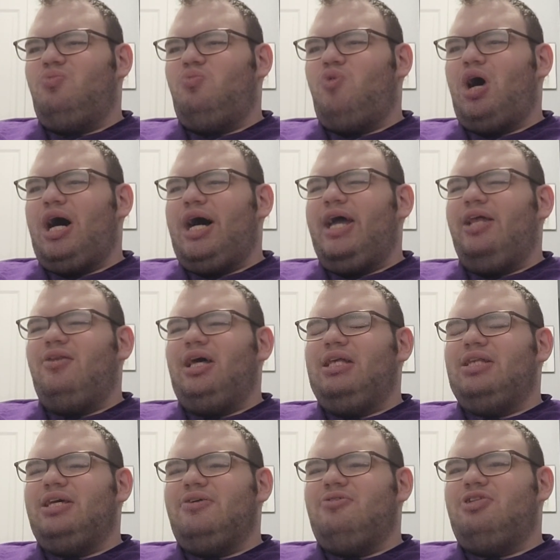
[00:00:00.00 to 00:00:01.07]
why,
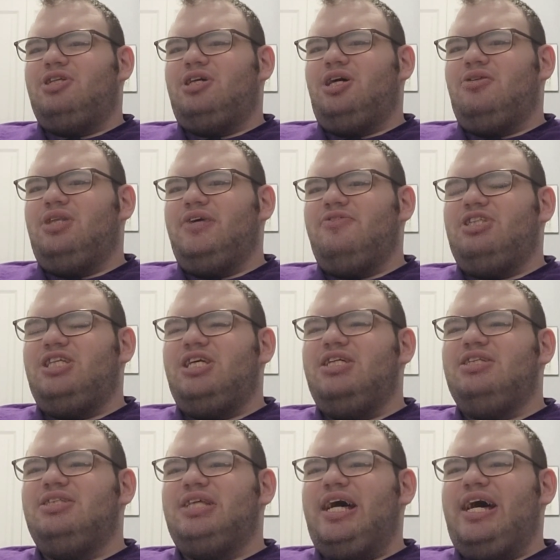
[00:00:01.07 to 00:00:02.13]
like, they
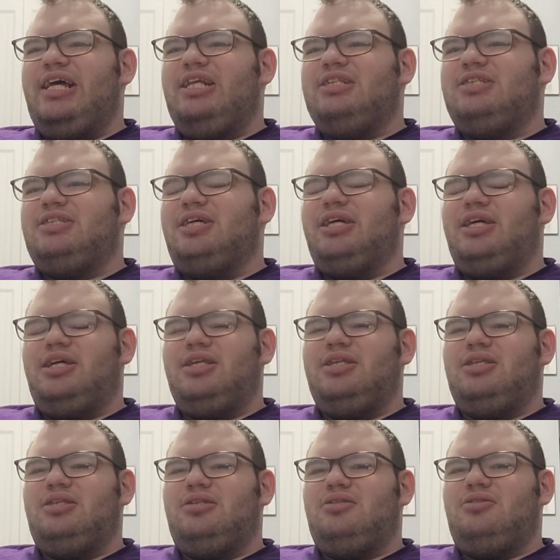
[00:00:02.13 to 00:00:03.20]
tease that, and it's like
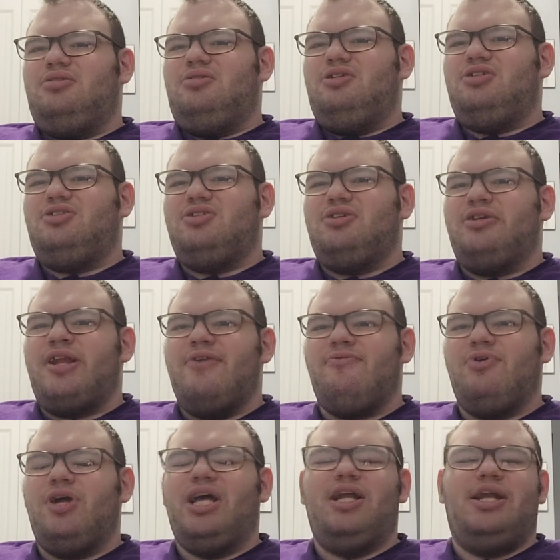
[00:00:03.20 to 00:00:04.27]
just
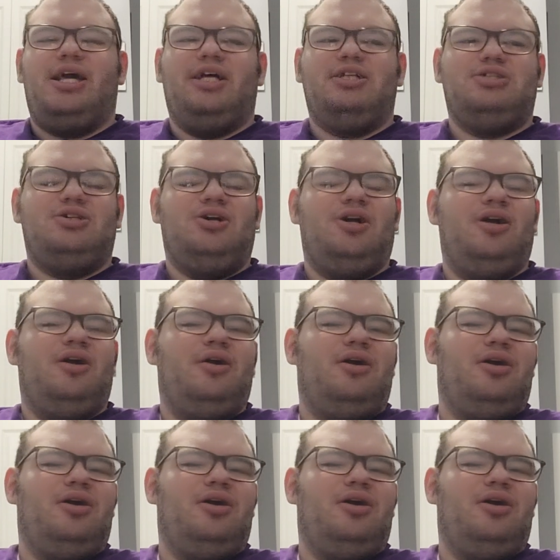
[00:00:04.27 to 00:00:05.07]
never get an answer.